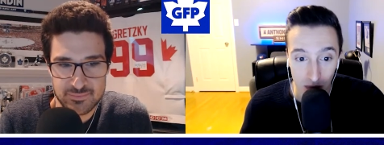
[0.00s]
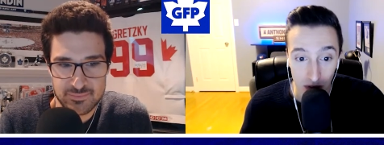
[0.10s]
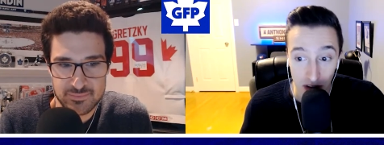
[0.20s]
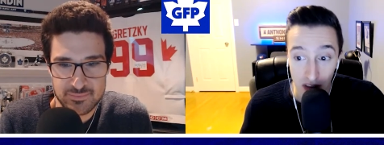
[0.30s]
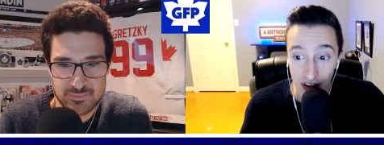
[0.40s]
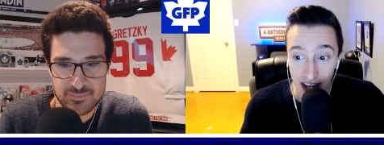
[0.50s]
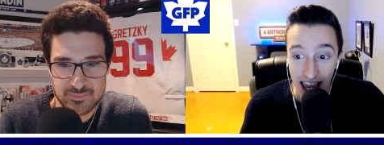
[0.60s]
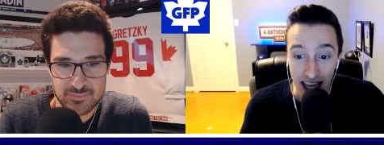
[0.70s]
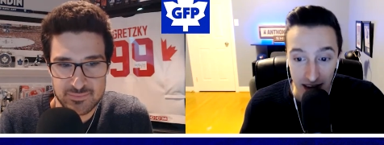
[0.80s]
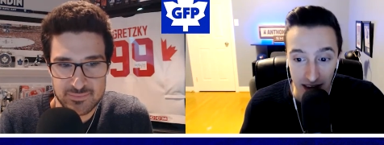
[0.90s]
Speaker 1: well. So they're
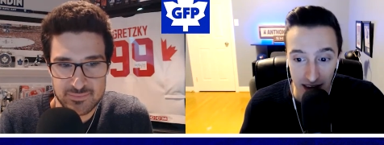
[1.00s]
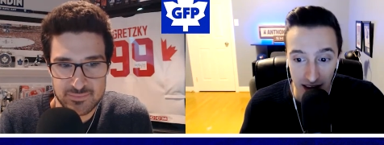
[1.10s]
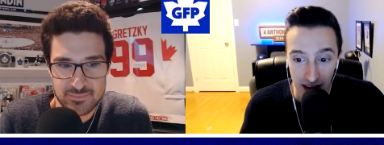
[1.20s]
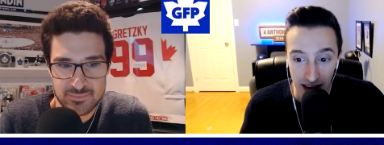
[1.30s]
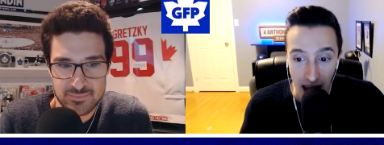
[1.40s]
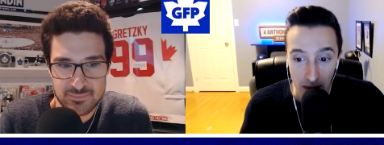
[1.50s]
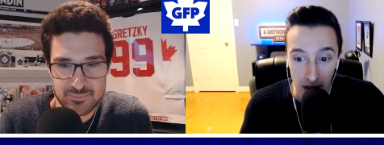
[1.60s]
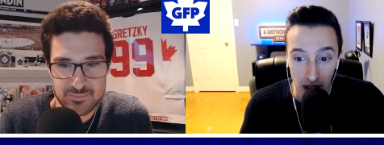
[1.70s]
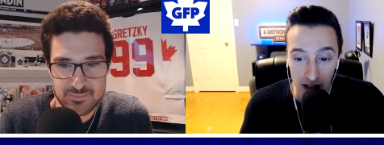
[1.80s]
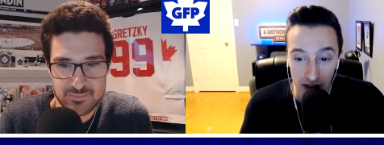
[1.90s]
eighth at
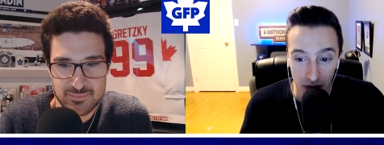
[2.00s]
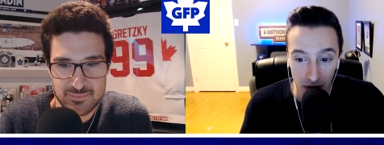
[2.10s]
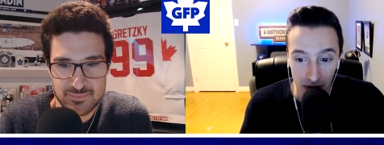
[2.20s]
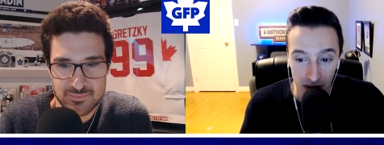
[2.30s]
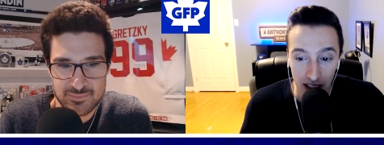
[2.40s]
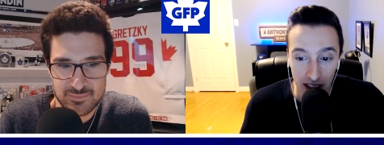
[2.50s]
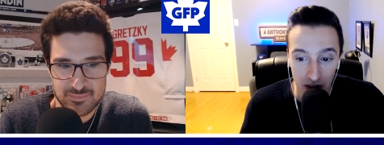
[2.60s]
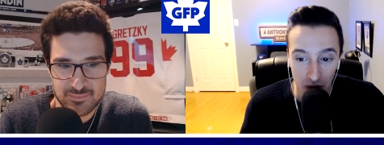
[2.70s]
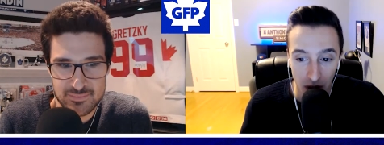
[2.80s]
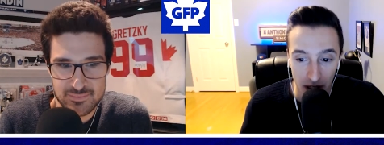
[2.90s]
plus
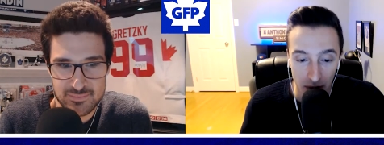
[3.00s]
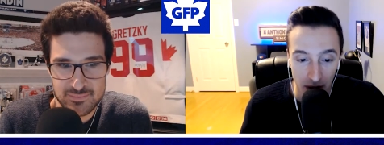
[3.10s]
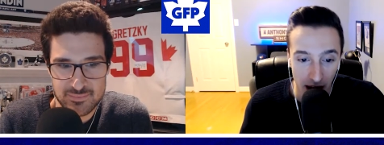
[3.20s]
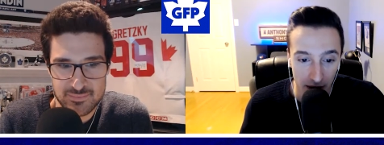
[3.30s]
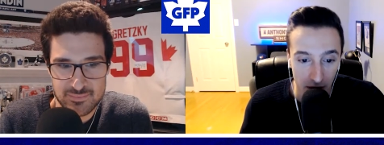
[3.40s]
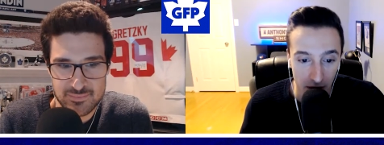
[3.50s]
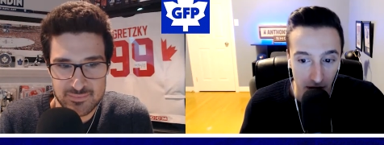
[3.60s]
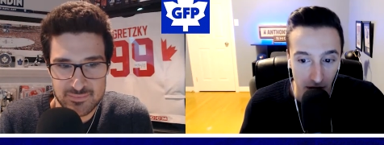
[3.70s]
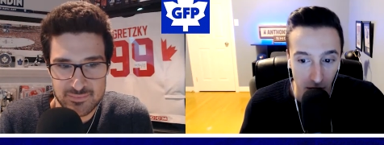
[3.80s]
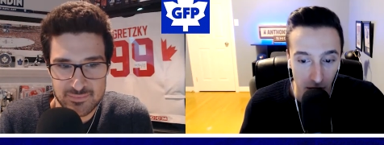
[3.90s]
thirteen twenty-five. So a
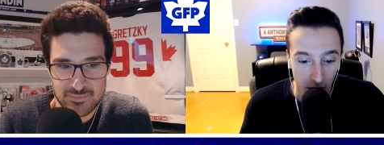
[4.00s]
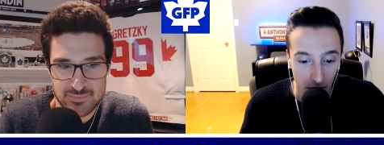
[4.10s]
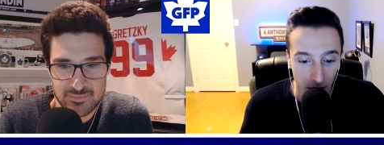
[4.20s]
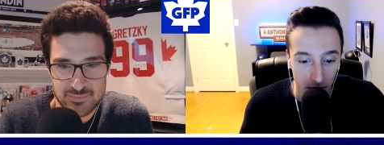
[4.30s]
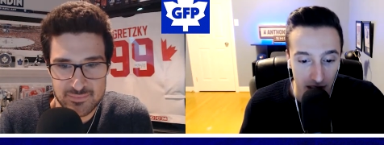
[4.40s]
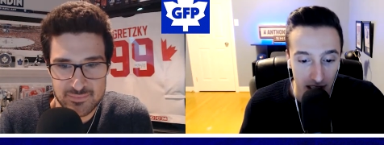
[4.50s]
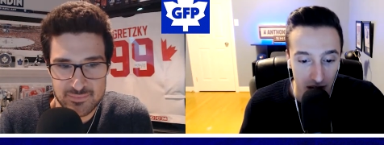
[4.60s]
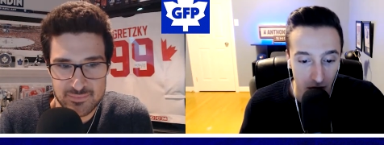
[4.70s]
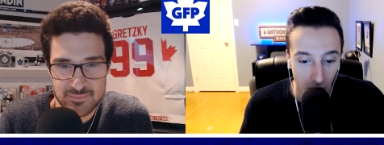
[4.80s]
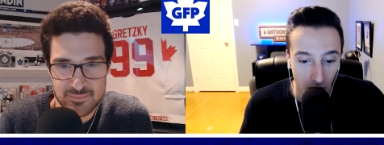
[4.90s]
little over
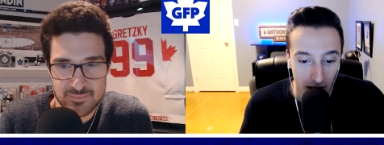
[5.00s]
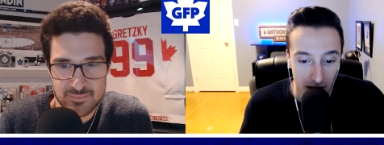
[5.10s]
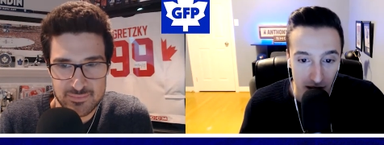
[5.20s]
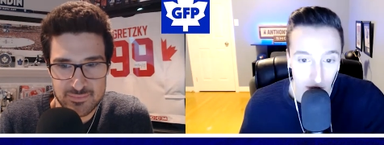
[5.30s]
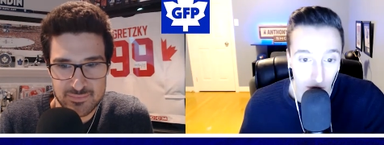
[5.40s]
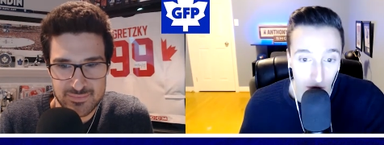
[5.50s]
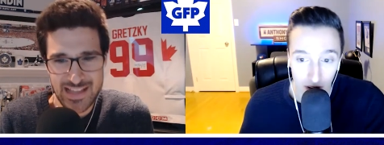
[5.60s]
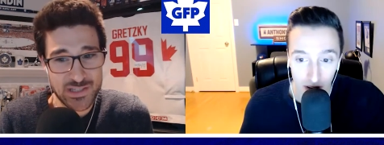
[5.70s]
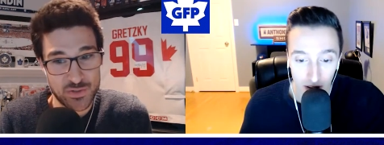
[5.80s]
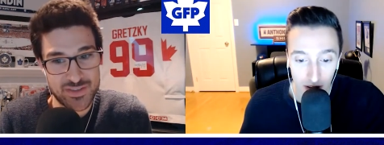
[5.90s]
thirteen to one. So
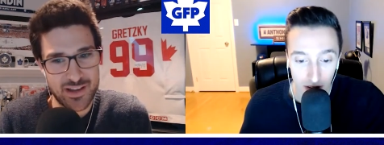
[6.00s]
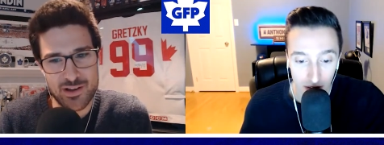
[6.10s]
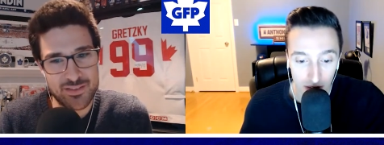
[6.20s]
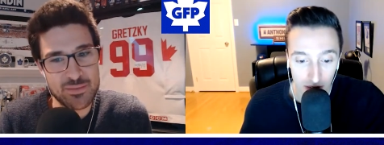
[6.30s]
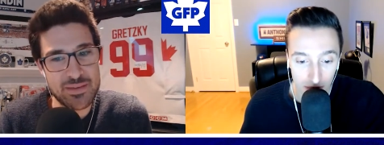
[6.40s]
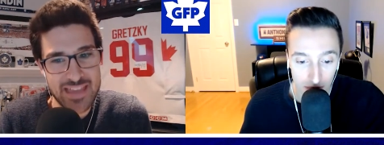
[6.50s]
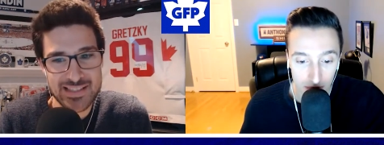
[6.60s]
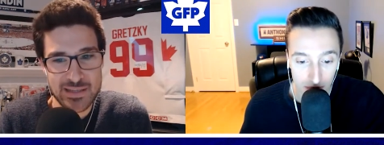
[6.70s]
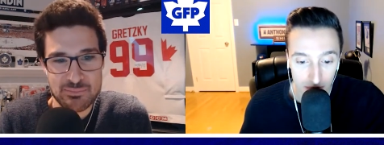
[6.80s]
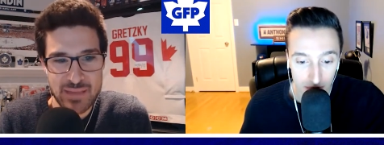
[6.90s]
that's
Speaker 2: oh, to me, that's
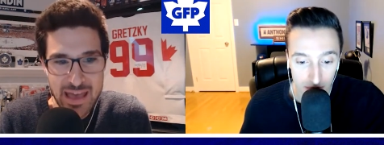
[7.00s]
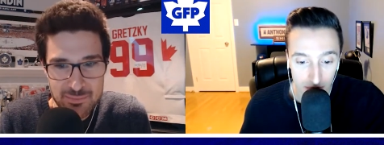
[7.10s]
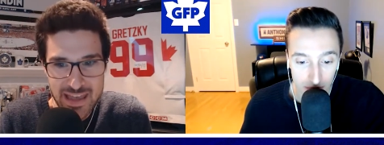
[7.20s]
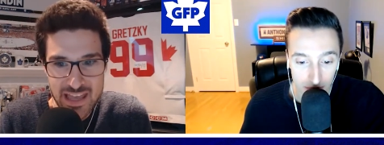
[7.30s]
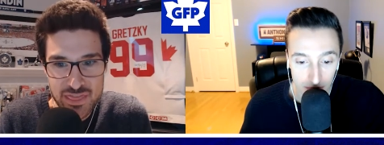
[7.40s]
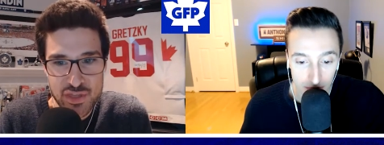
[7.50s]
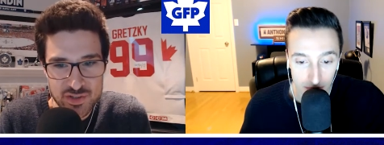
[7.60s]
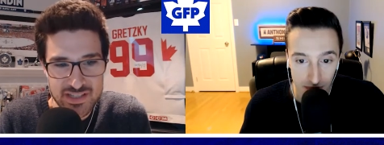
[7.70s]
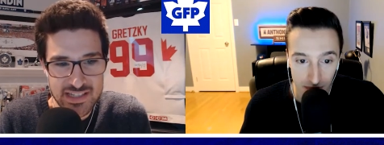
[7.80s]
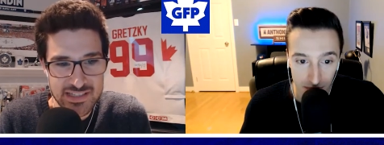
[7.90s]
a bet, man.
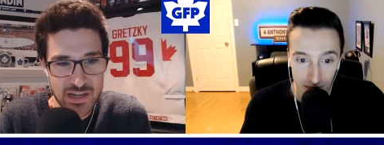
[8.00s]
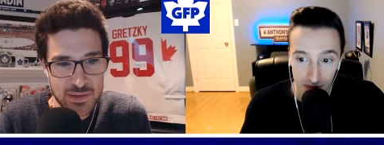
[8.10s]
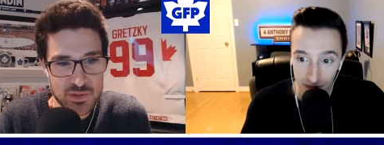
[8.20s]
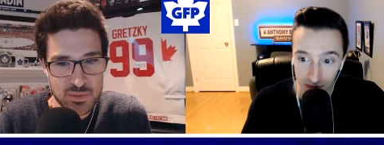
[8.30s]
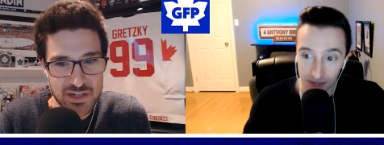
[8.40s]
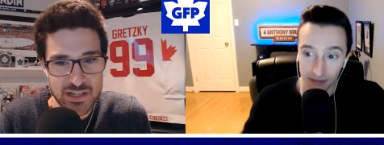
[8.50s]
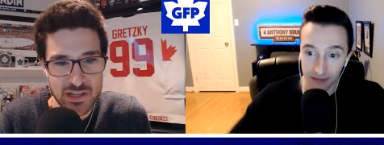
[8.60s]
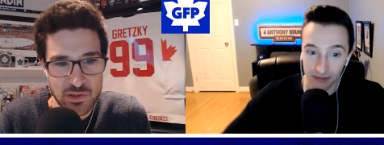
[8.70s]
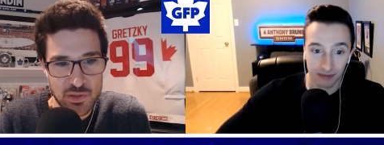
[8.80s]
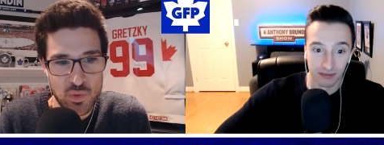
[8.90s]
thirteen times your money on
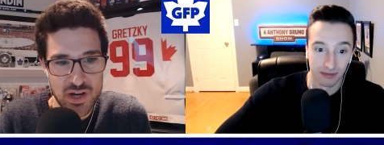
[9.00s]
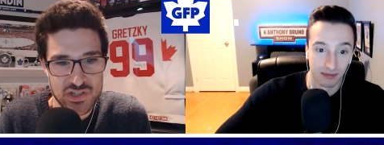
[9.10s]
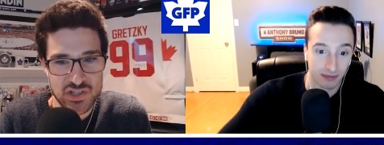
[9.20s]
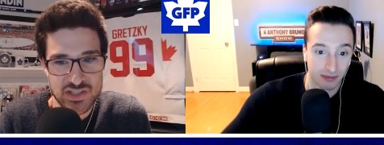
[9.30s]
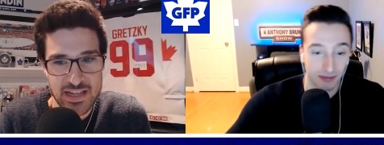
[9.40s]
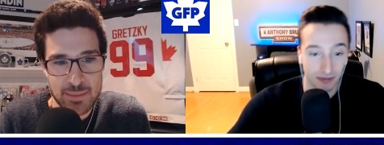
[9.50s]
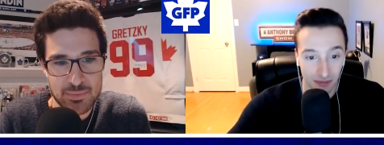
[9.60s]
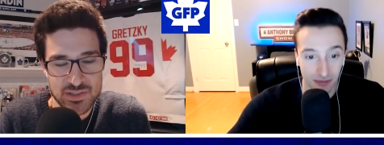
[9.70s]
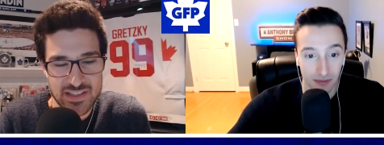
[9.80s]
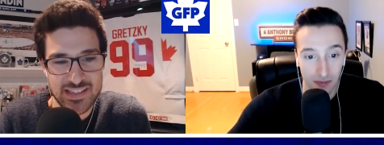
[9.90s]
the Washington Capitals.
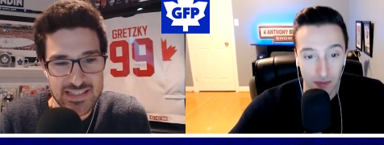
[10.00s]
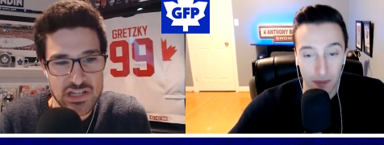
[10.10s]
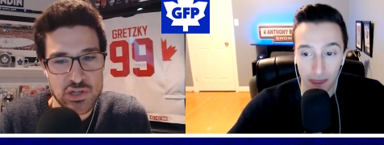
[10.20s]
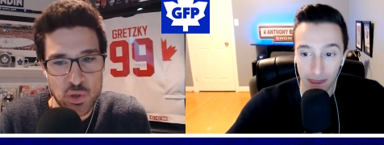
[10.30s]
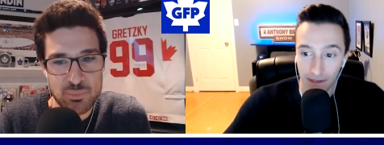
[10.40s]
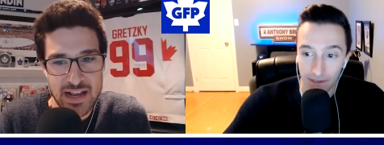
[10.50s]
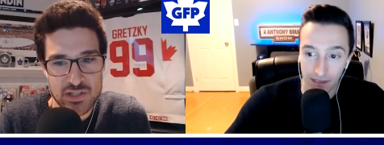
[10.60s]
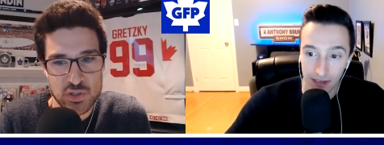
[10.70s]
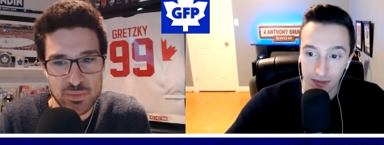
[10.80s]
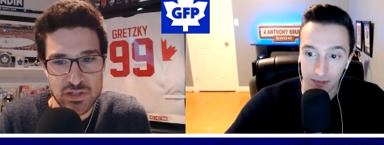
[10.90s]
And like I said, no
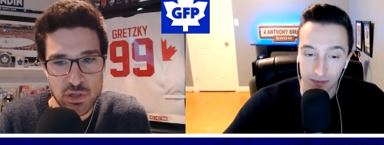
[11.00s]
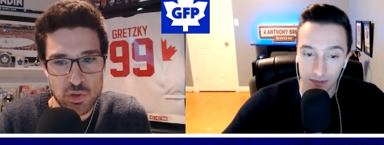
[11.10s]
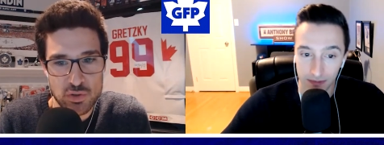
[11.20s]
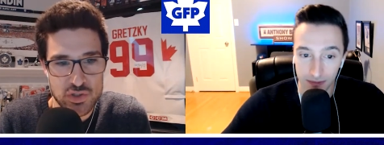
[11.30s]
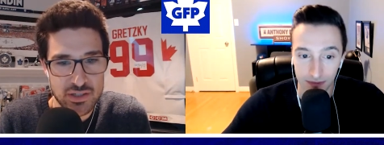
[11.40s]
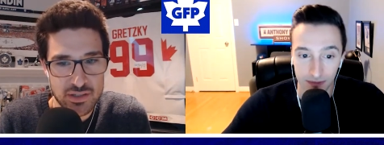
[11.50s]
Backstrom and no Oshie.